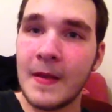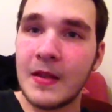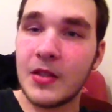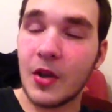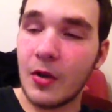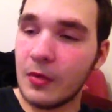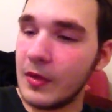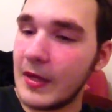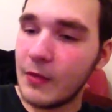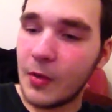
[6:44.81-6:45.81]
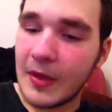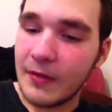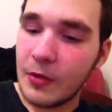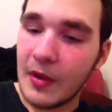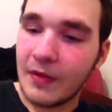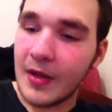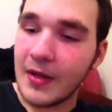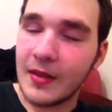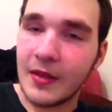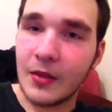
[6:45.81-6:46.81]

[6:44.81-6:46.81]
So leave a comment if you have anything.